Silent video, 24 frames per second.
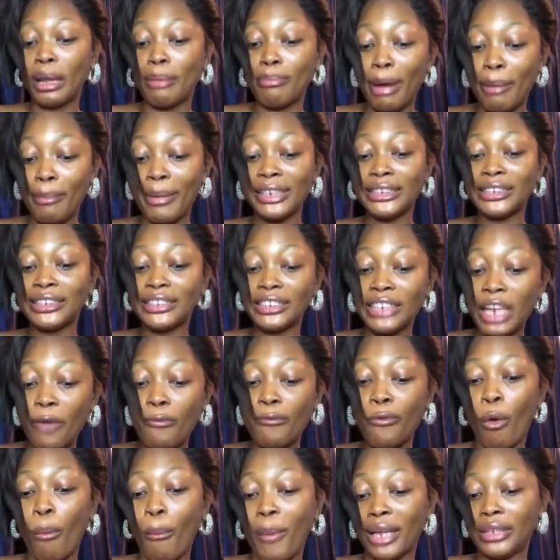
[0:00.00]
by myself,
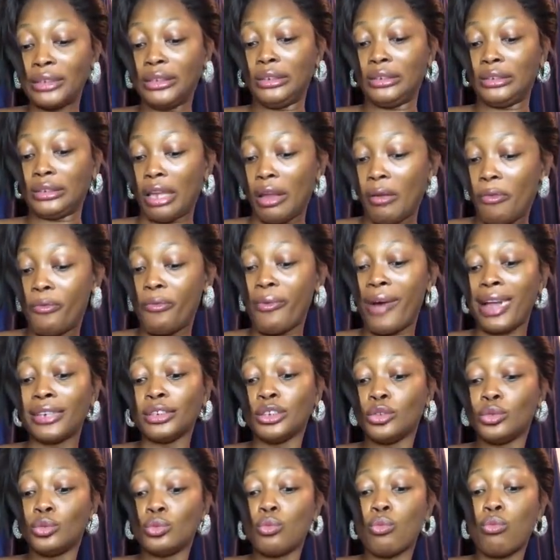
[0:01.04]
for myself, and
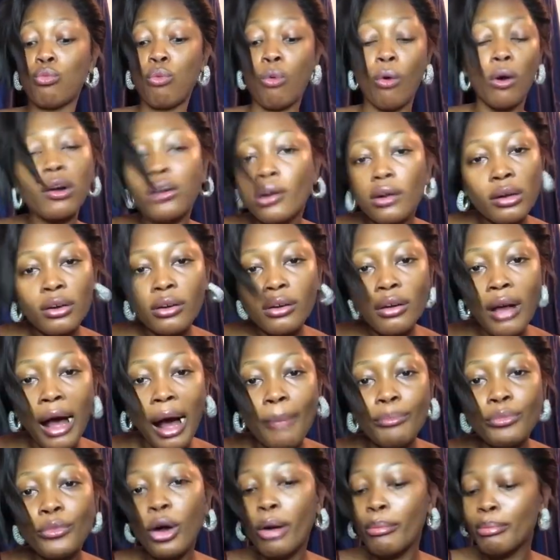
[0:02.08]
it do work.
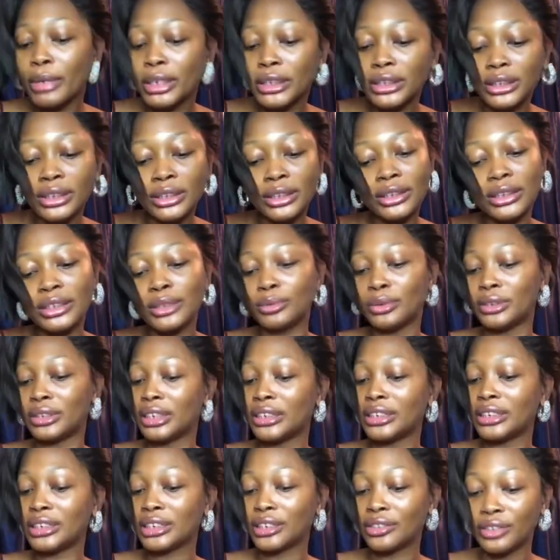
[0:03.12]
I'm not mixing it with
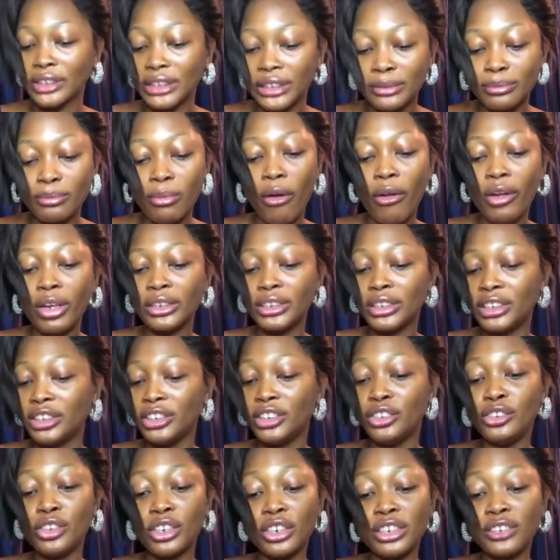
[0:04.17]
any cream.
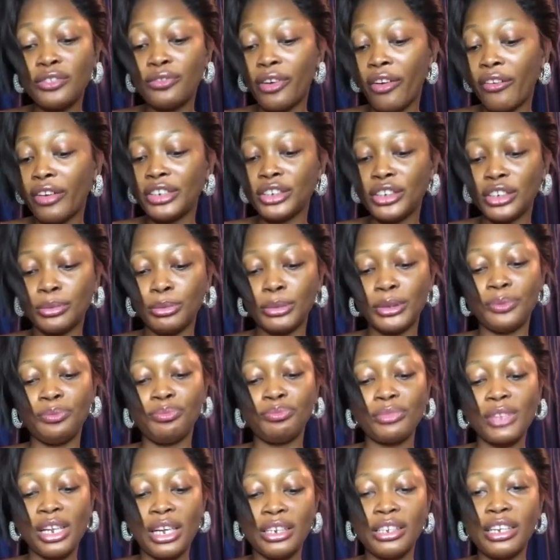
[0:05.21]
It's just very yummy.
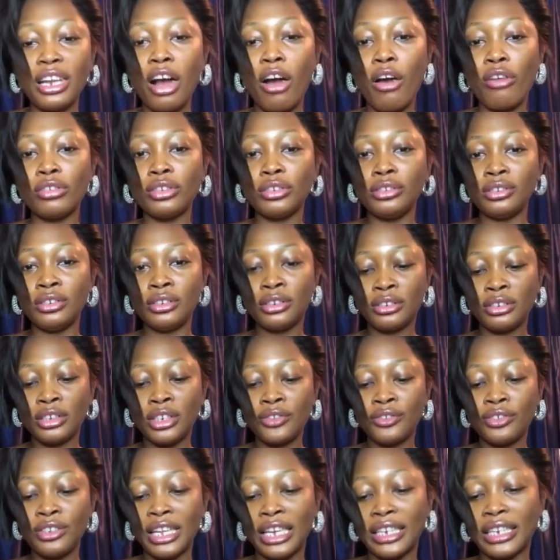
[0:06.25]
Now it
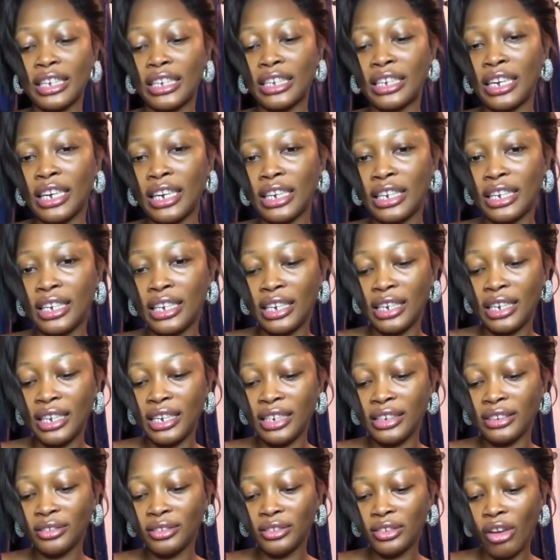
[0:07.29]
gives you like a
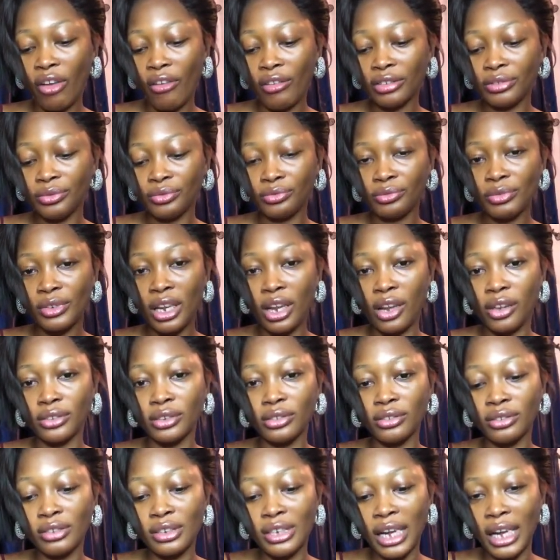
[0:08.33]
cakey, you
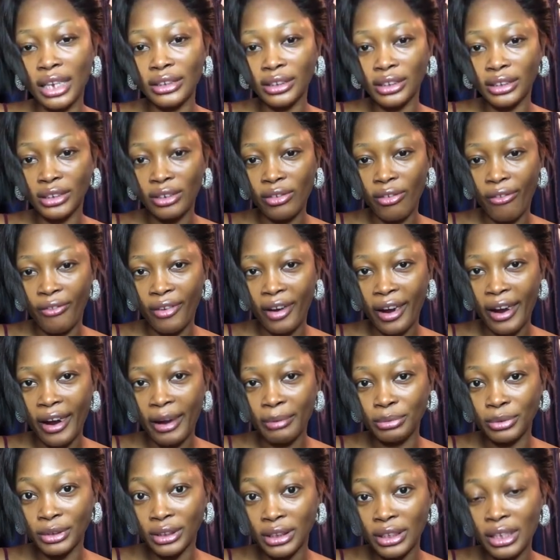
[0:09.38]
know, kind of
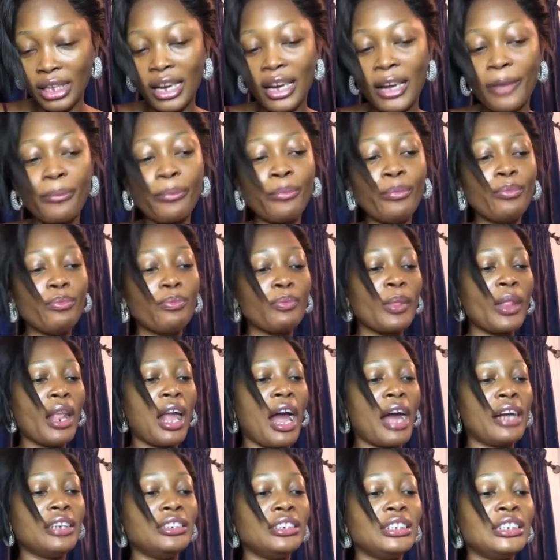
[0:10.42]
vibe. You see that?
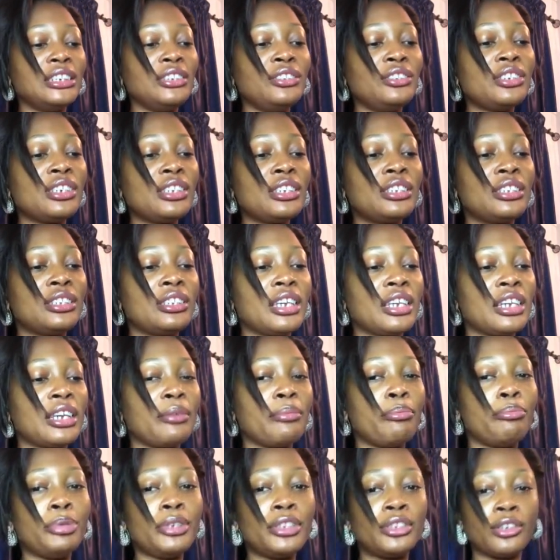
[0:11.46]
And then just take
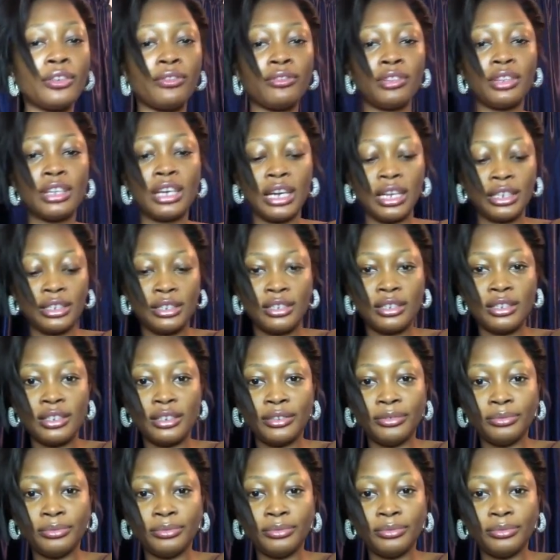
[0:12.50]
a bit of that,